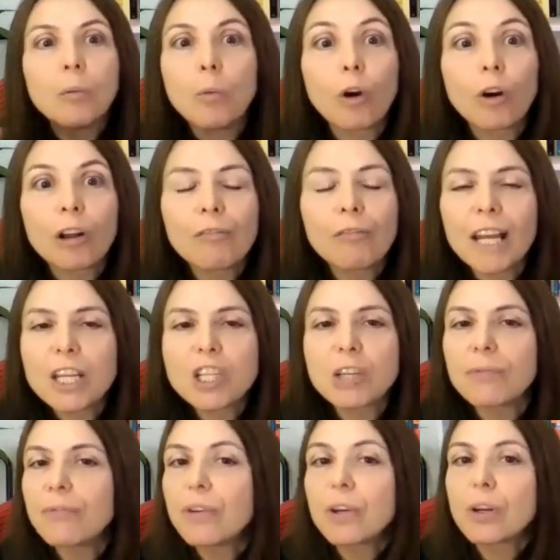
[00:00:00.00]
what reflexive
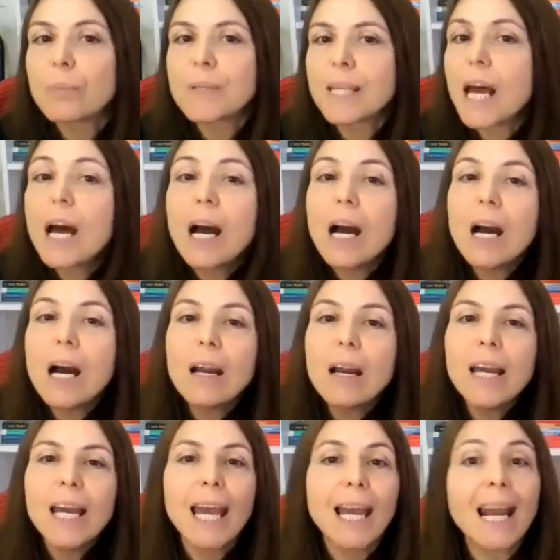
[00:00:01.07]
verbs are
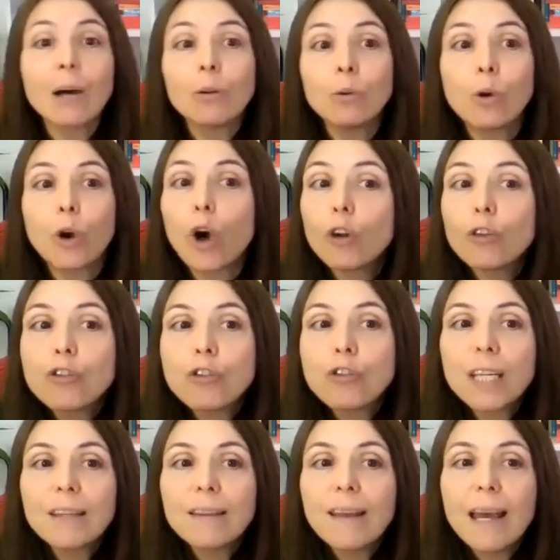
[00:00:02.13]
and how to
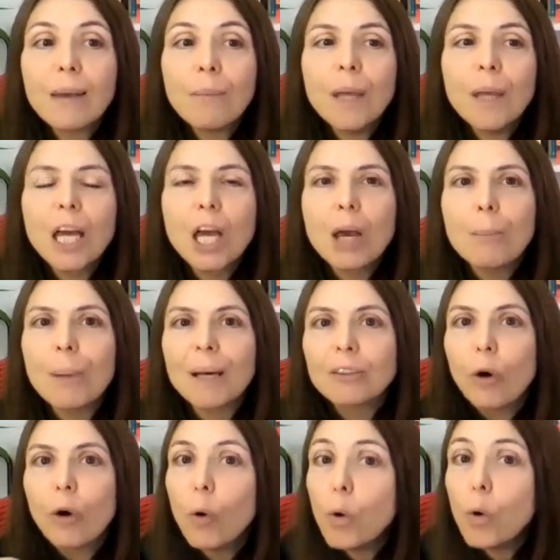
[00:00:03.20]
conjugate them, but
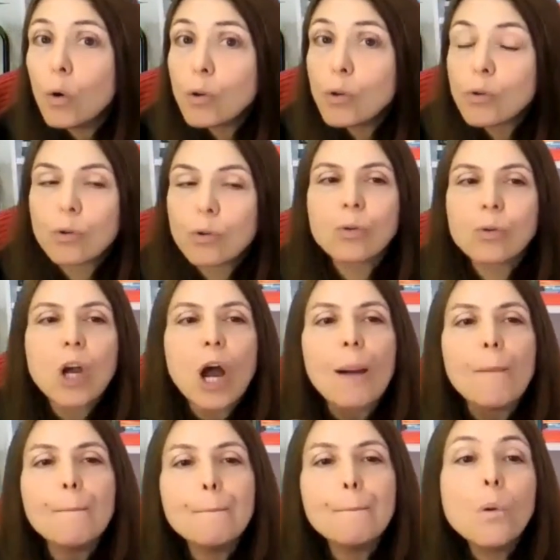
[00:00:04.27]
also
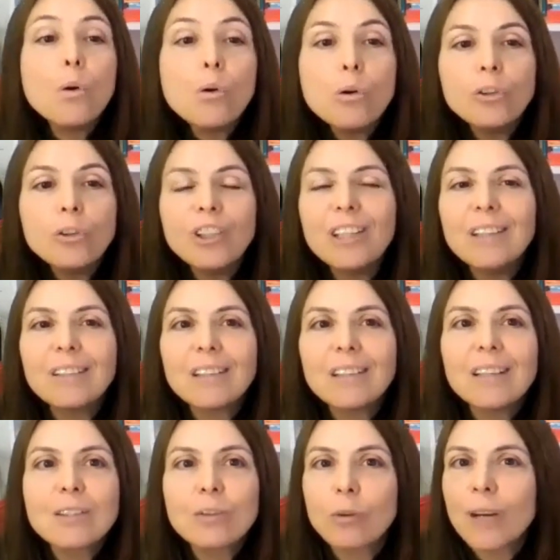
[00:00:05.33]
more
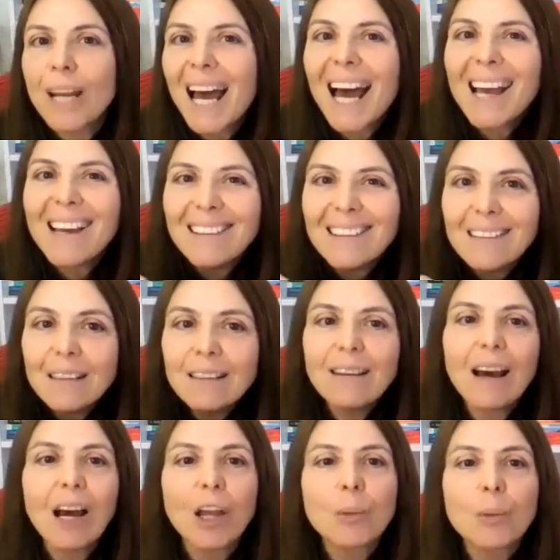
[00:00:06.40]
details on other
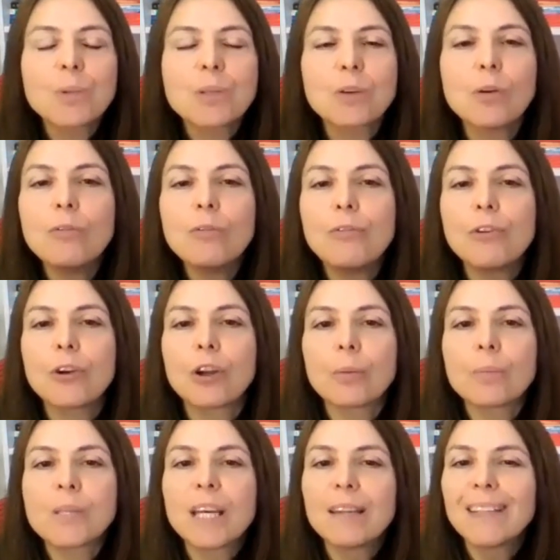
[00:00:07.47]
types of
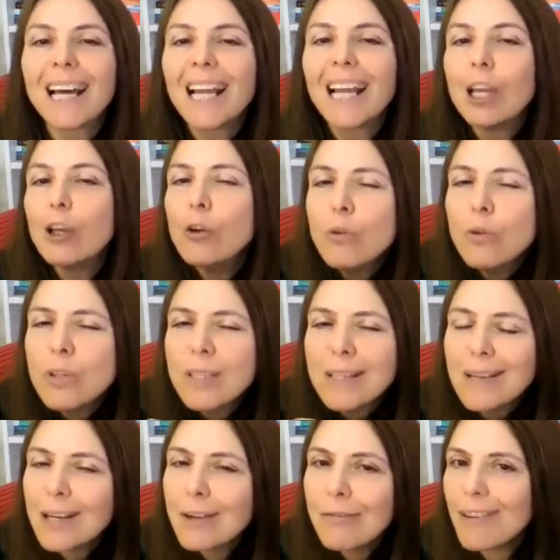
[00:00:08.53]
verbs that looks
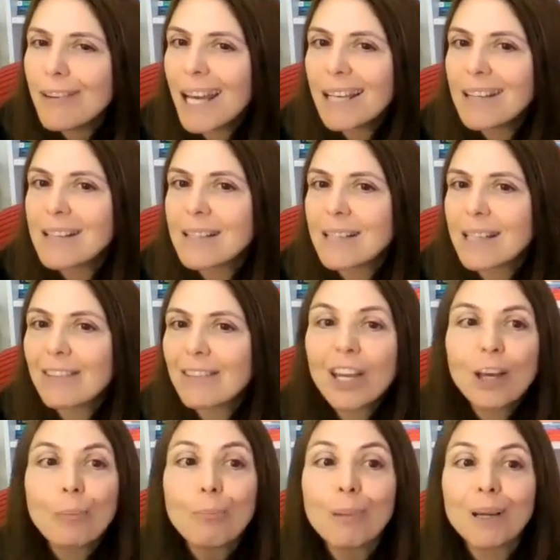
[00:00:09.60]
reflexive
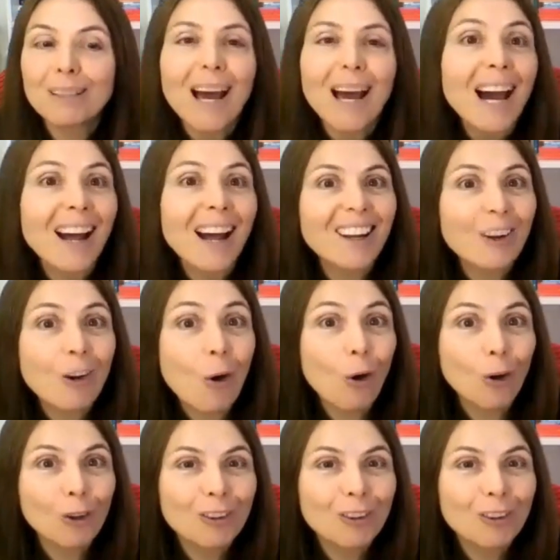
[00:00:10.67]
but are not.